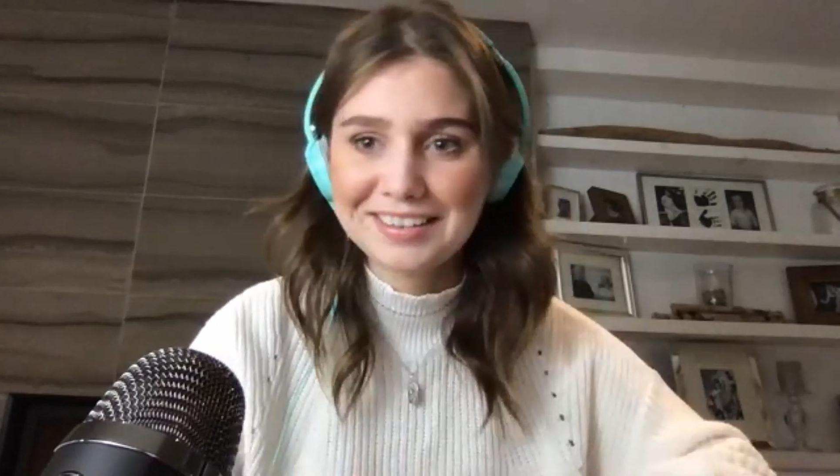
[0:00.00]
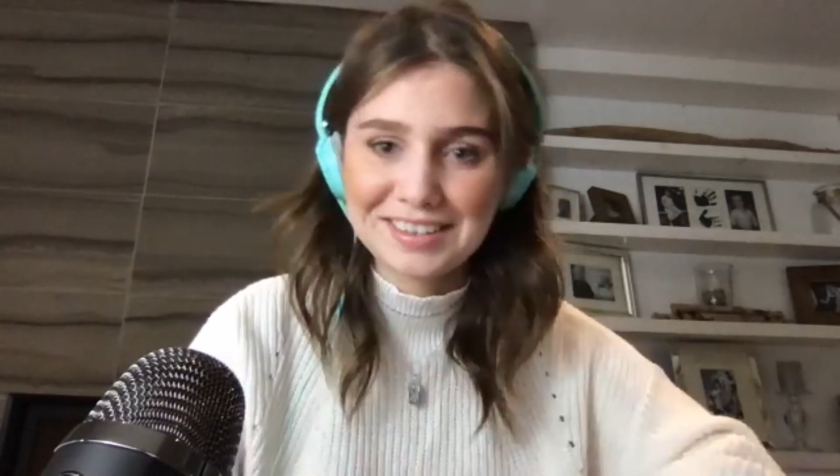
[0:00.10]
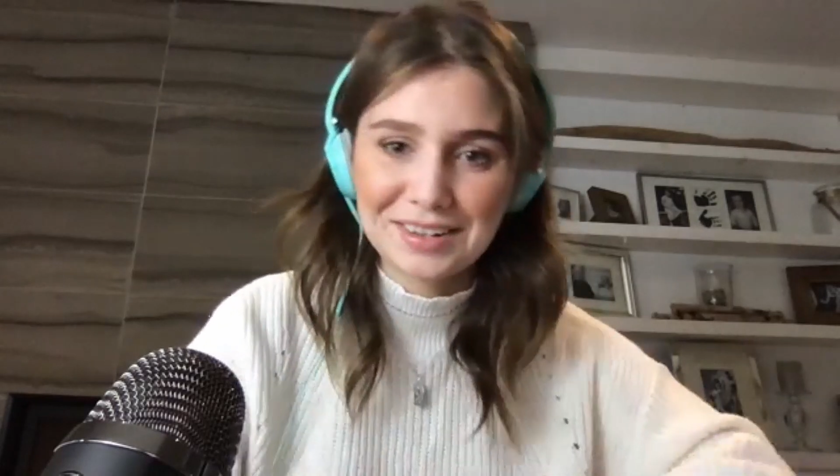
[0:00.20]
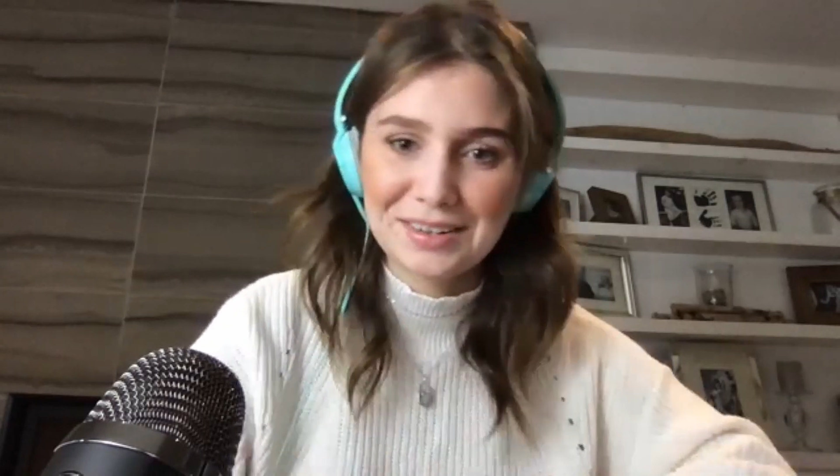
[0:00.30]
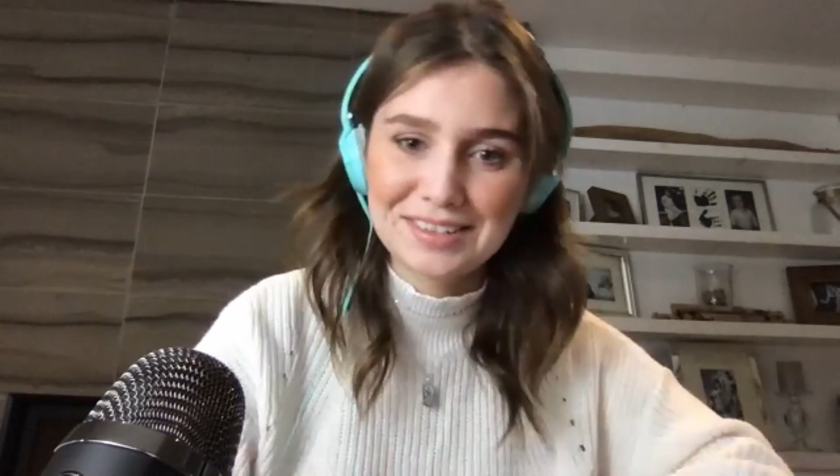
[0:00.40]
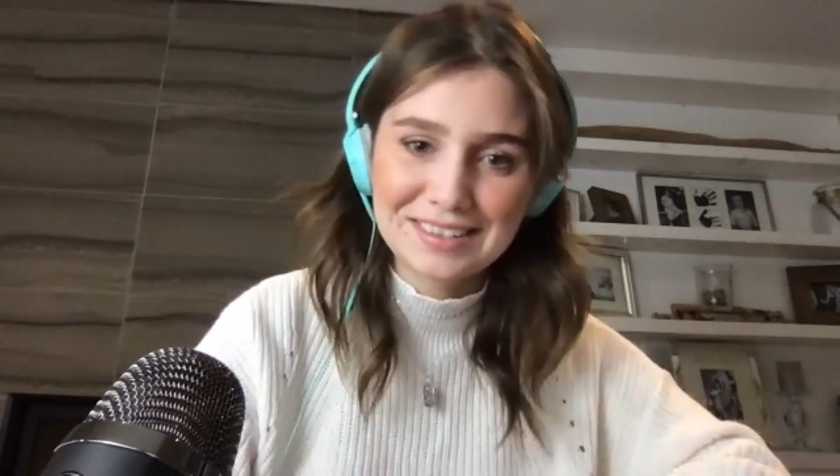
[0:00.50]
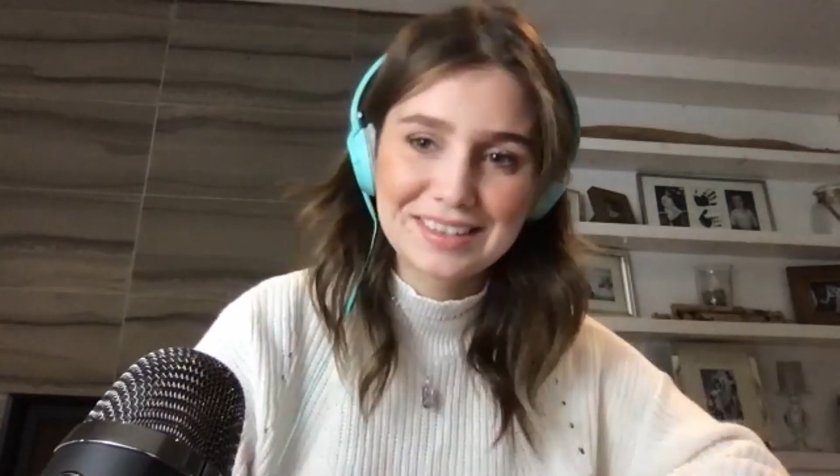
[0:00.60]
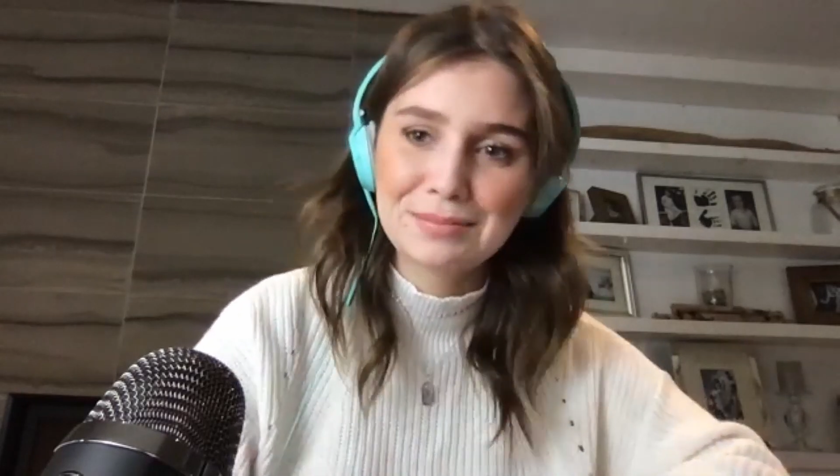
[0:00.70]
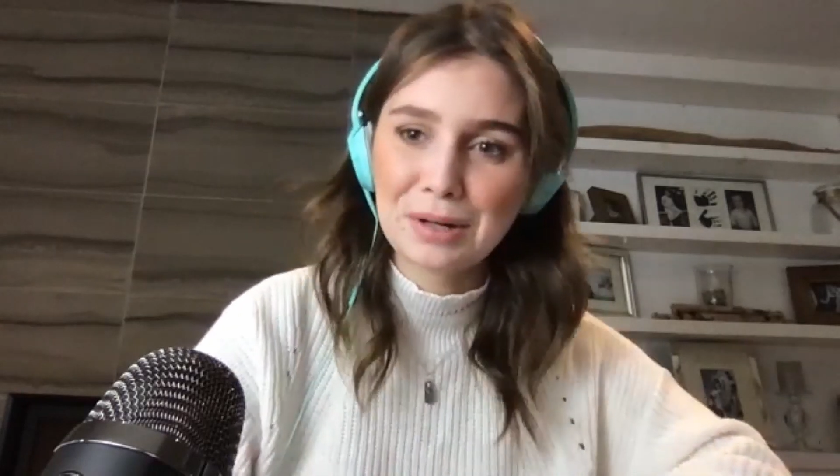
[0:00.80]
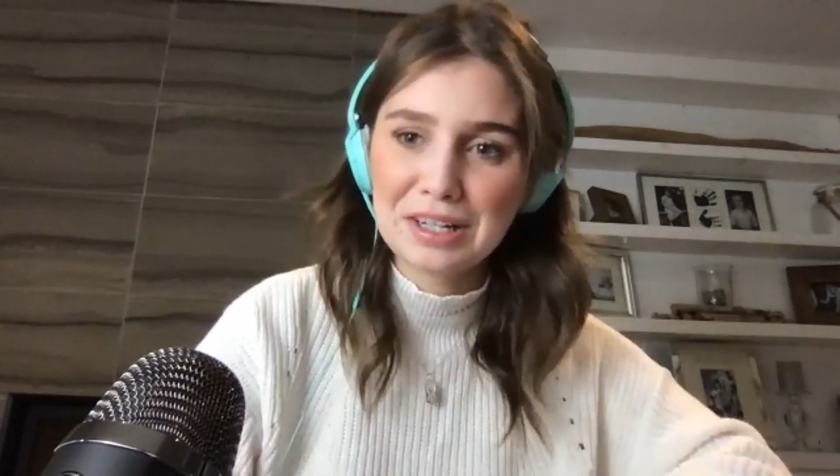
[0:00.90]
So it's
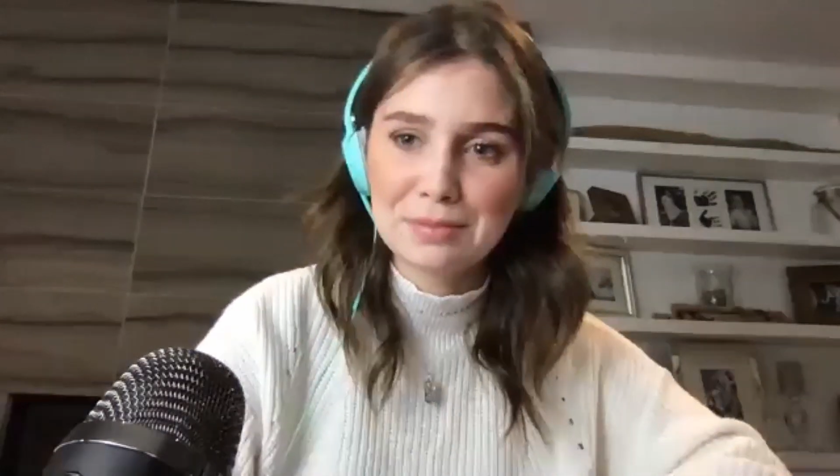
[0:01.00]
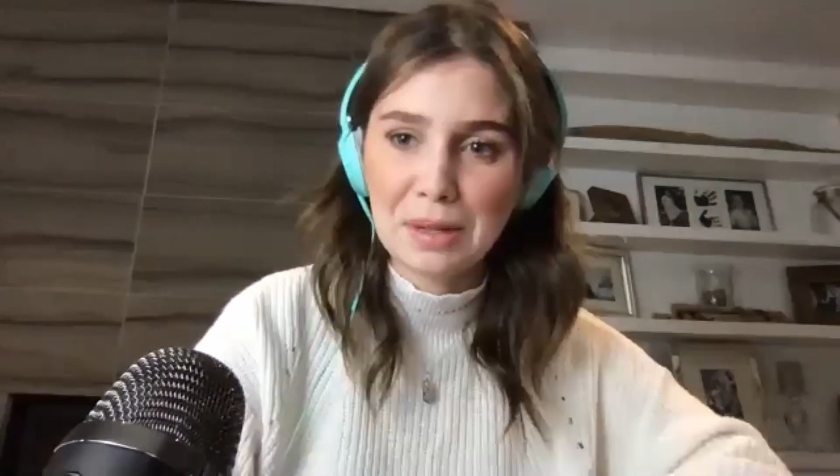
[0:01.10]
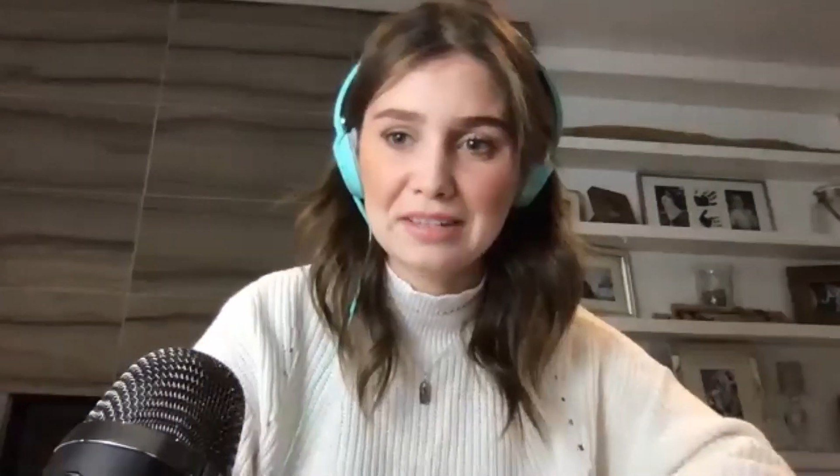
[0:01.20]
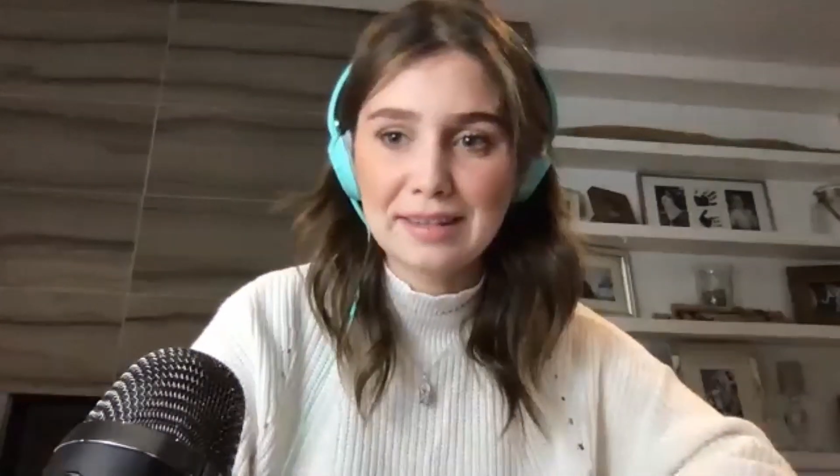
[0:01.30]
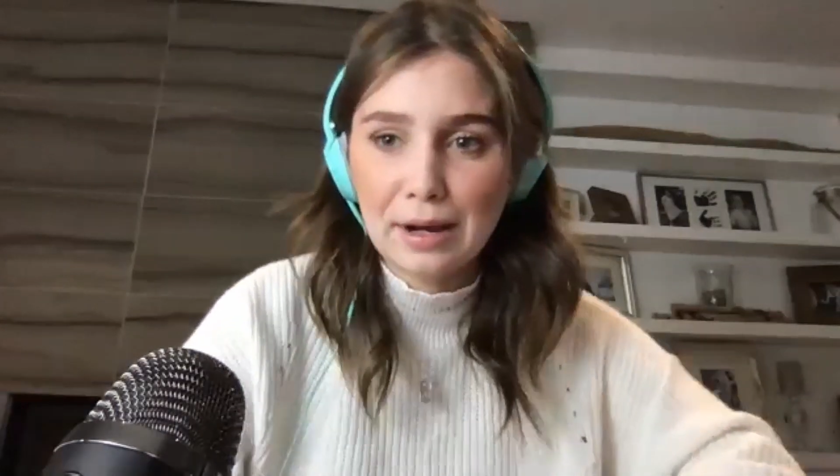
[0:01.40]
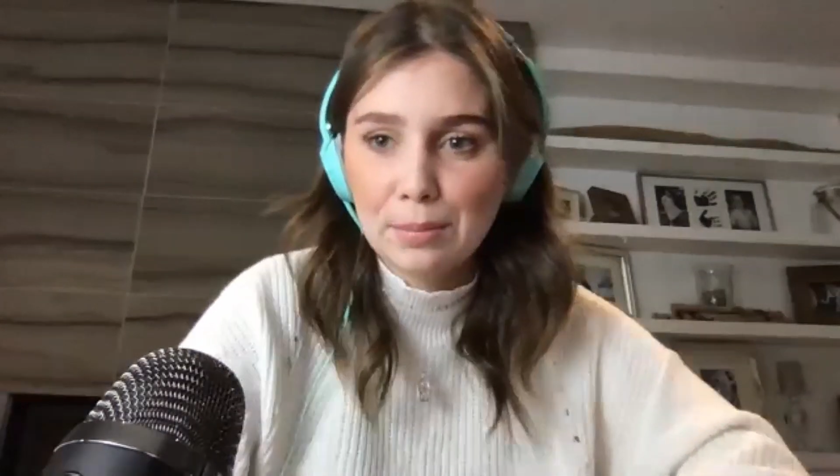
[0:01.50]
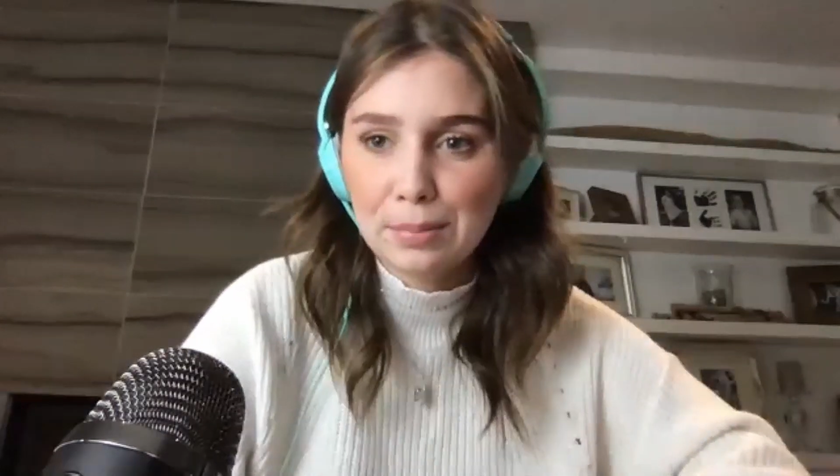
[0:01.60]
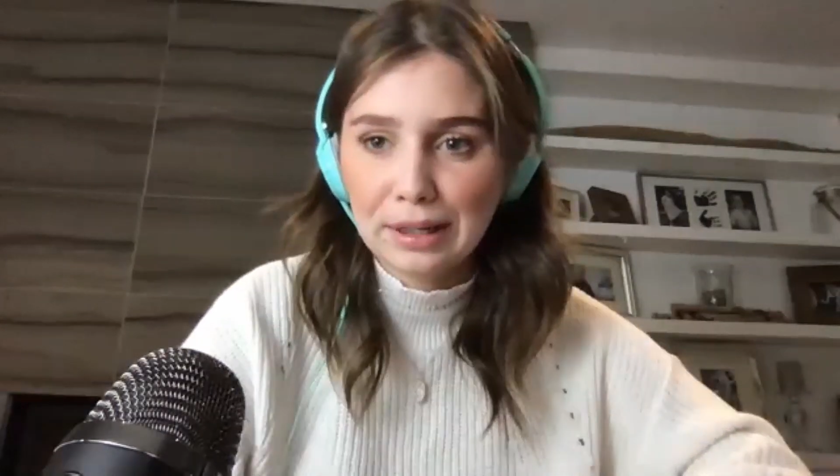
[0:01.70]
pretty spaced out, but